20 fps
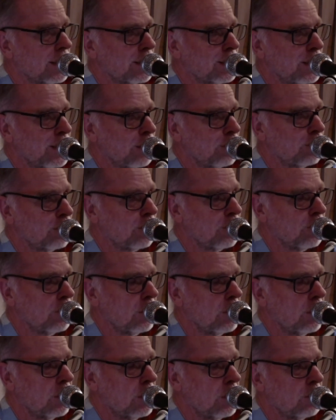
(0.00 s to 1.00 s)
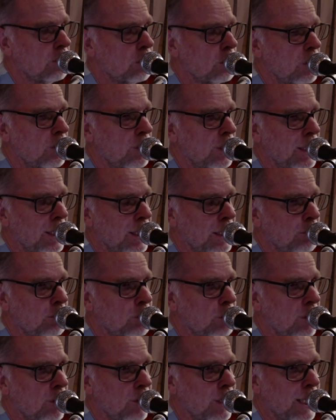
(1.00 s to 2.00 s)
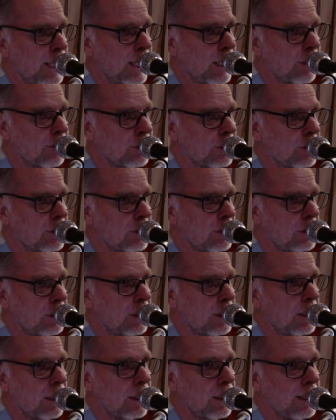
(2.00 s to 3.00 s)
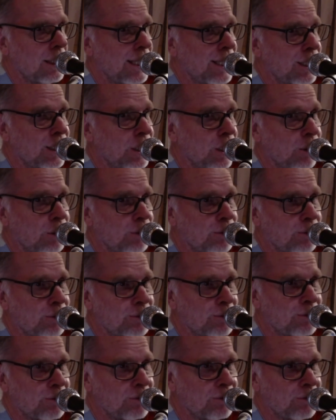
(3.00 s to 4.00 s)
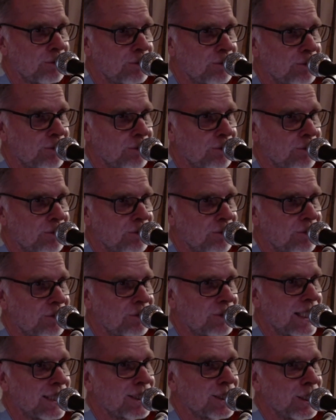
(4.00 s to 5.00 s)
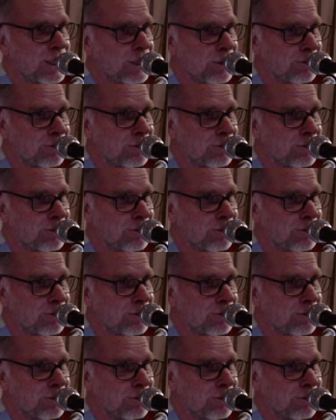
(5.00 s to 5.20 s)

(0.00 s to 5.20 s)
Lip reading: step, breathing in, breathing out, letting go. That's it.